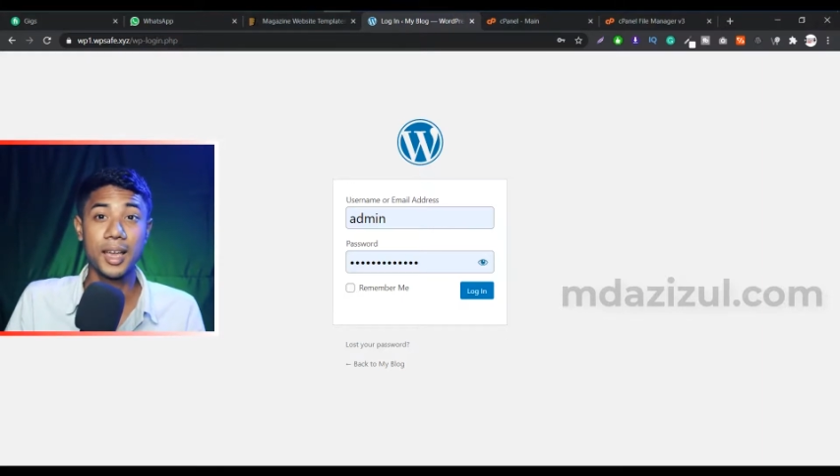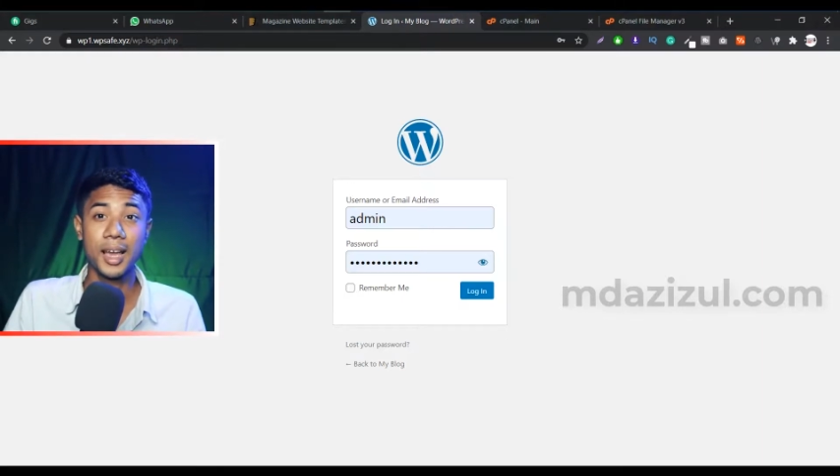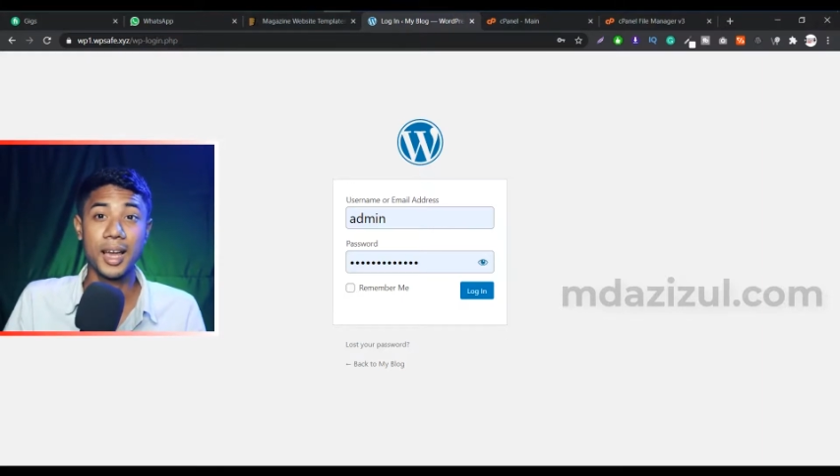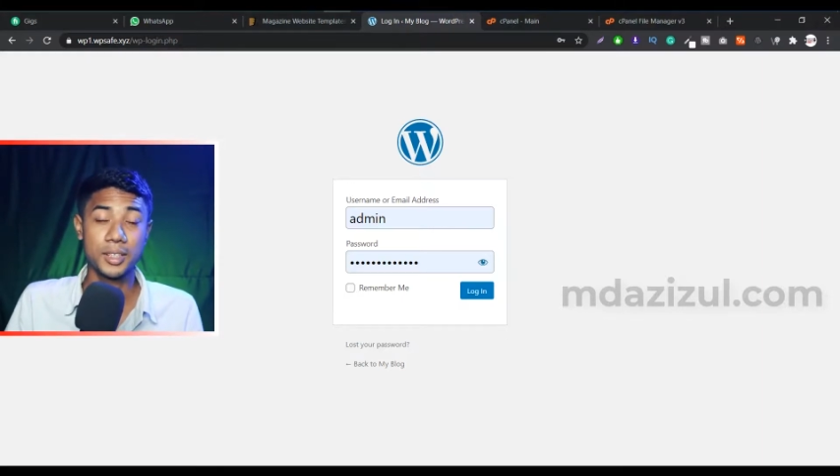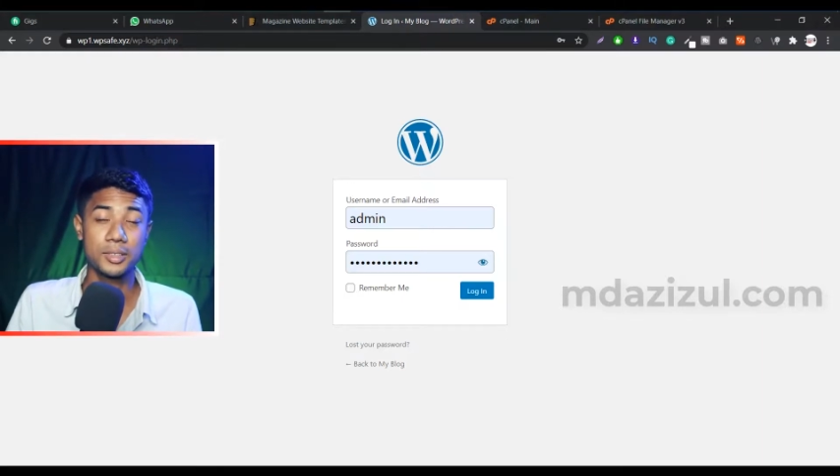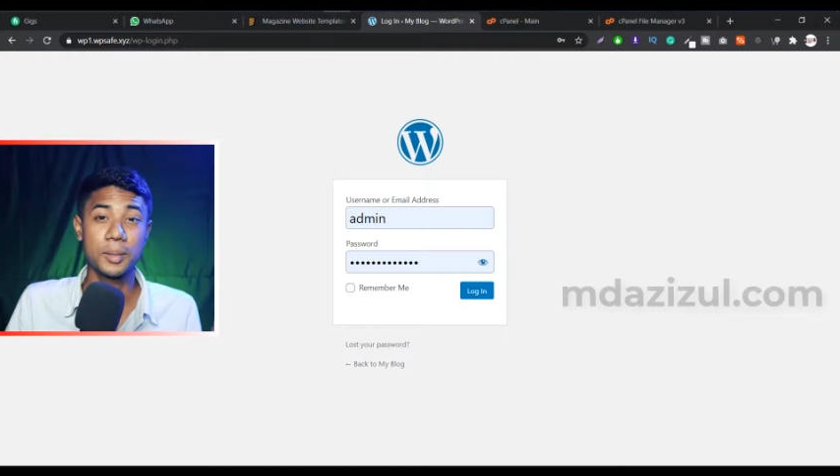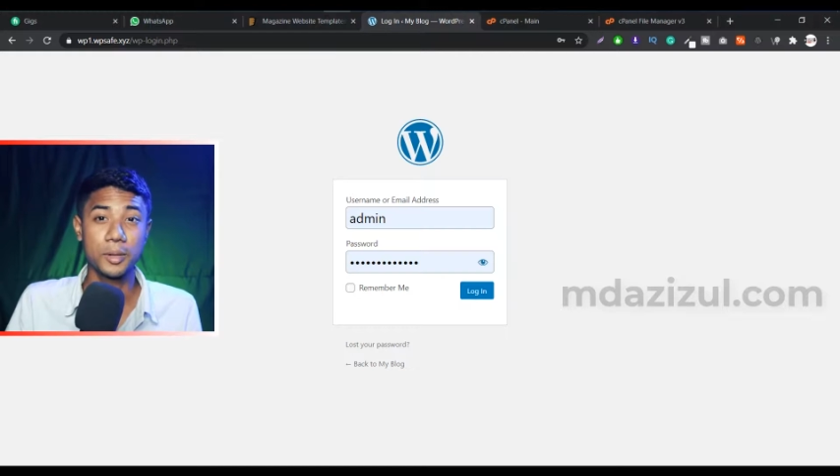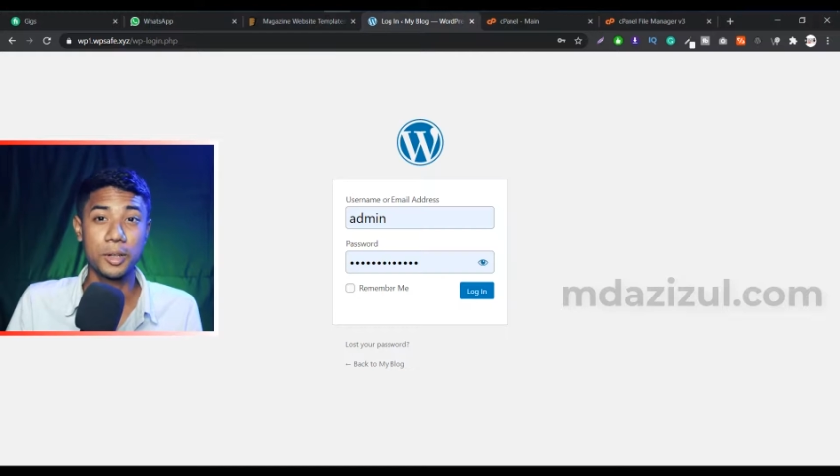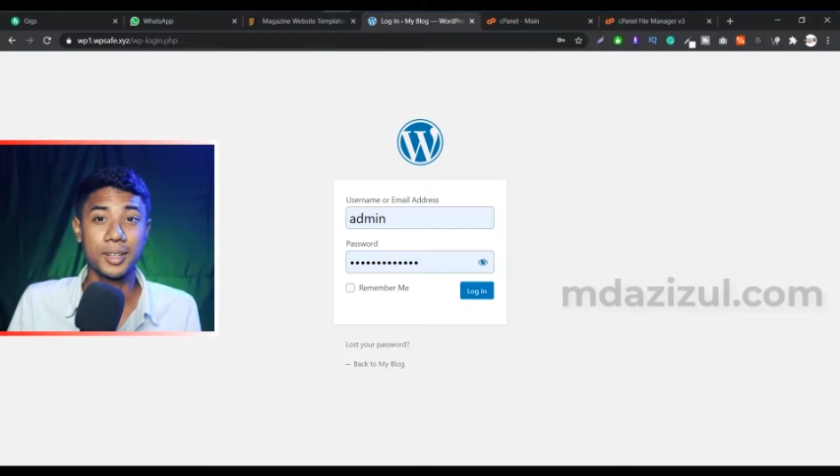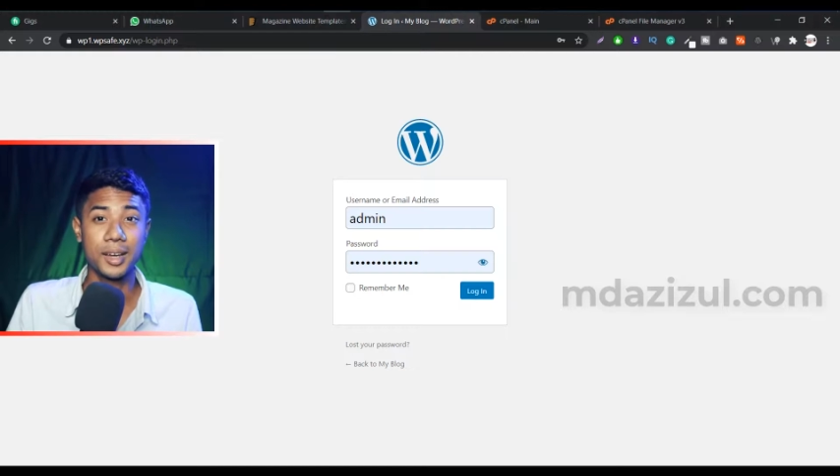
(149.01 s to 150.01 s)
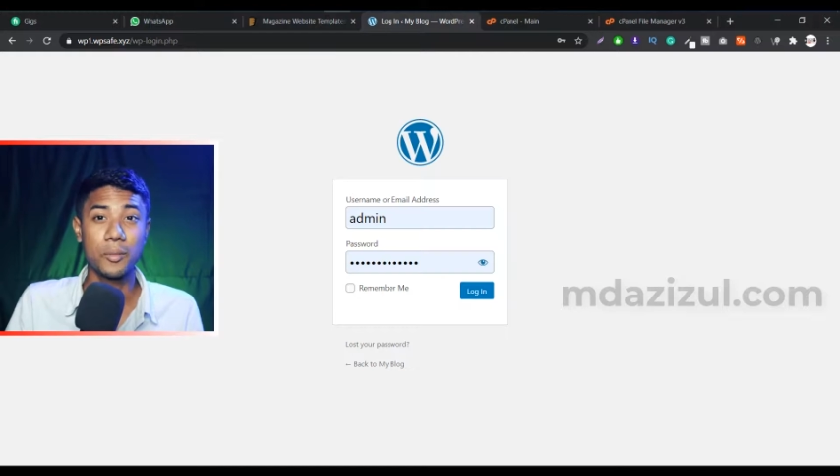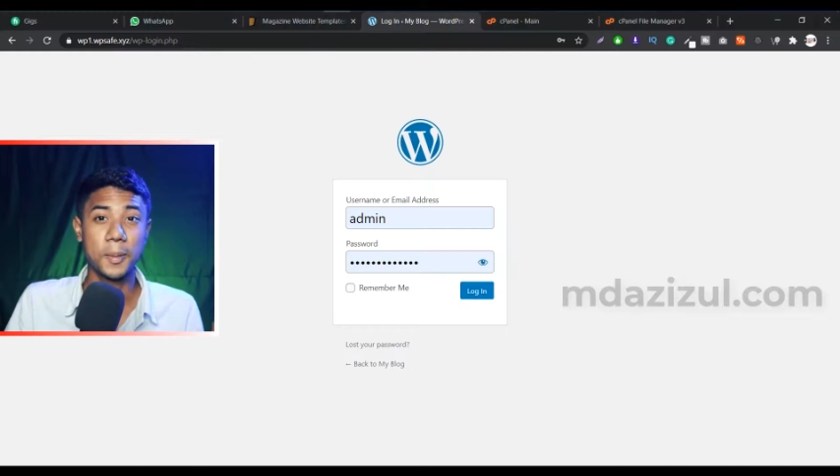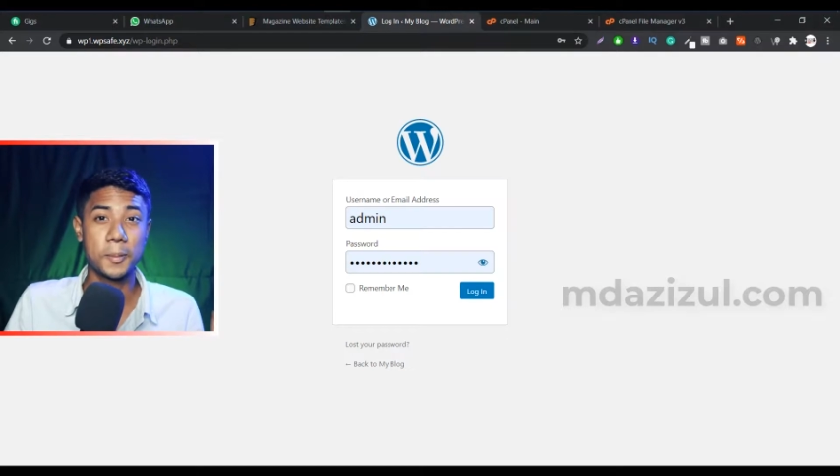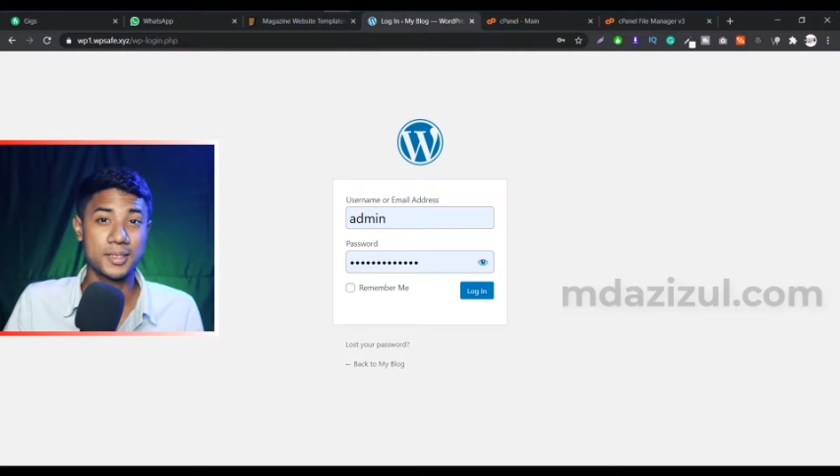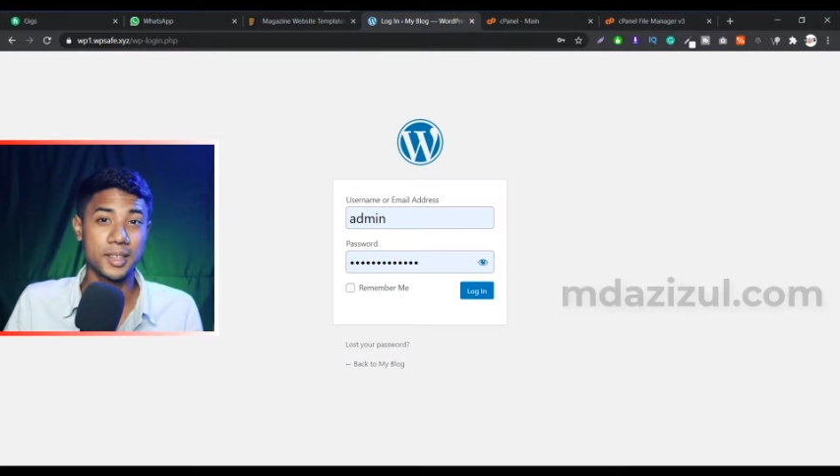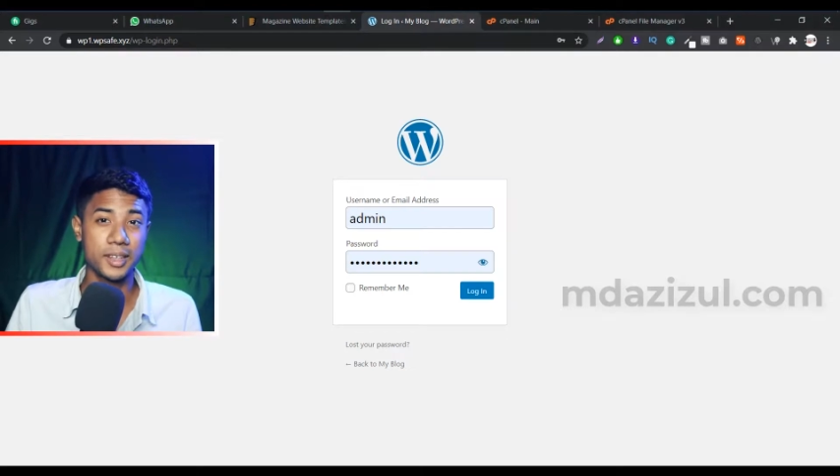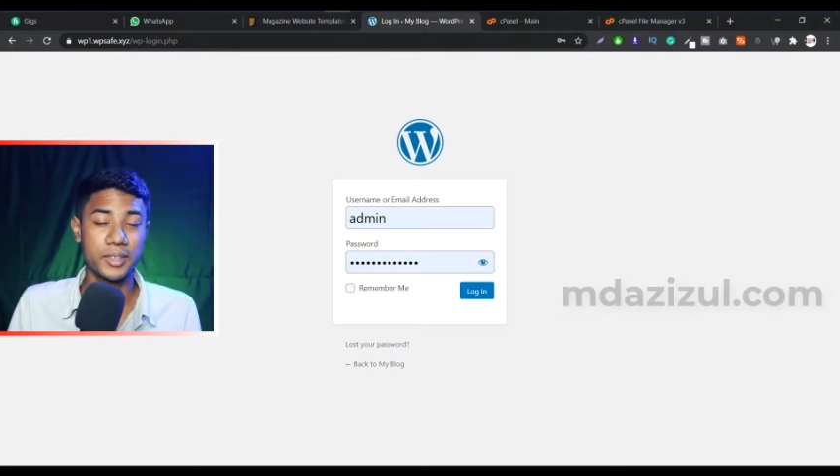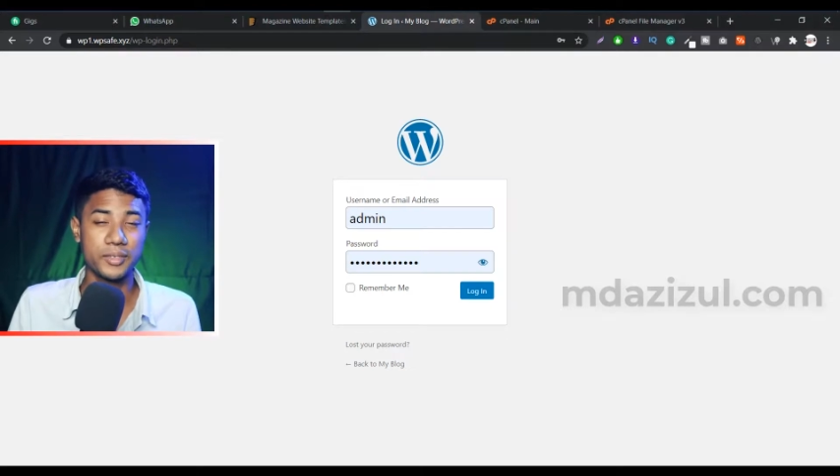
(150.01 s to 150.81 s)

I do upload WordPress related